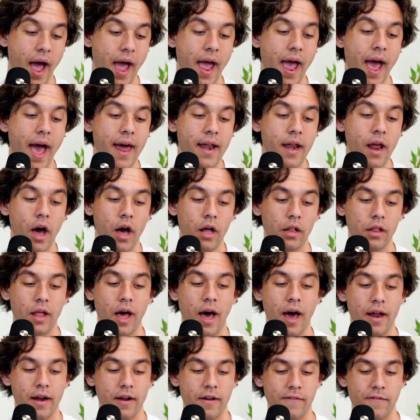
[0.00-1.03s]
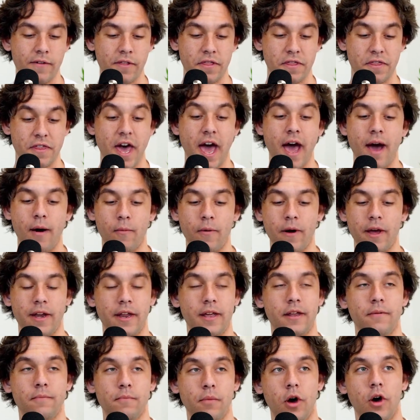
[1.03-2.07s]
I had a lot of that went
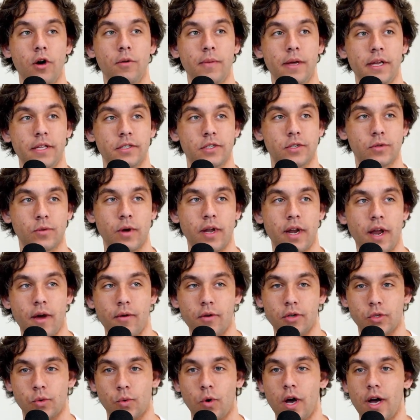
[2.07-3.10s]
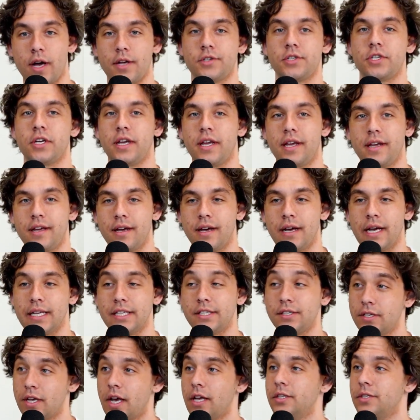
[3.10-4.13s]
in moments when I was watching
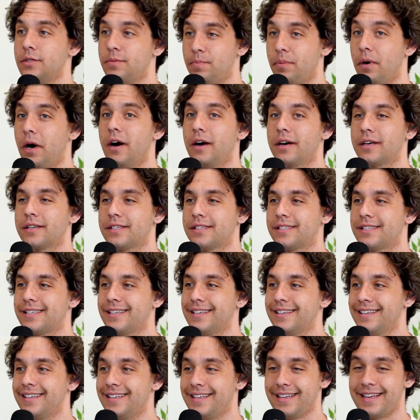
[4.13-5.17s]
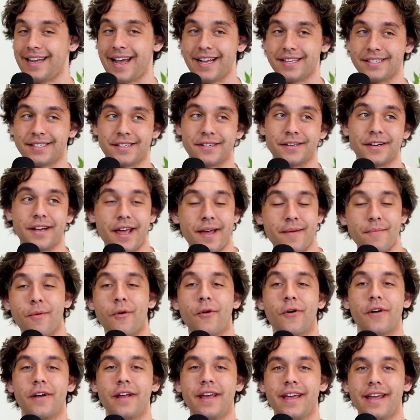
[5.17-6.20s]
Suns Bucks yesterday
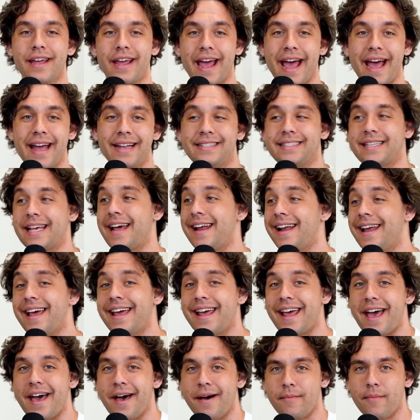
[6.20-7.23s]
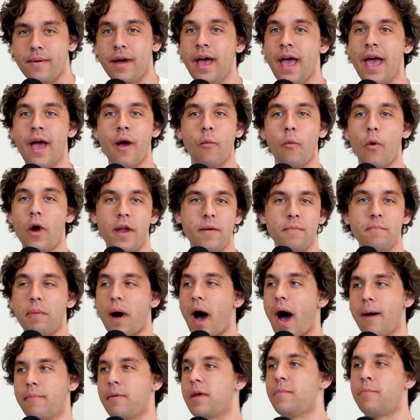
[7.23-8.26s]
morning at 10 a.m. when
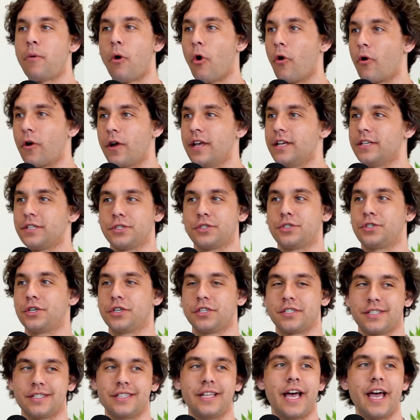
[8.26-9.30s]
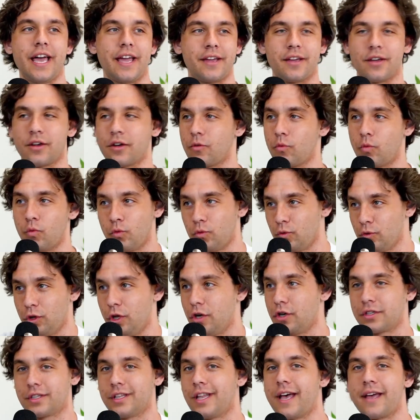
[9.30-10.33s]
Bobby Portis just like
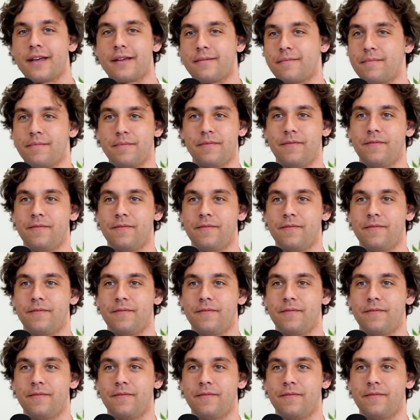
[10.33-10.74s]
looked like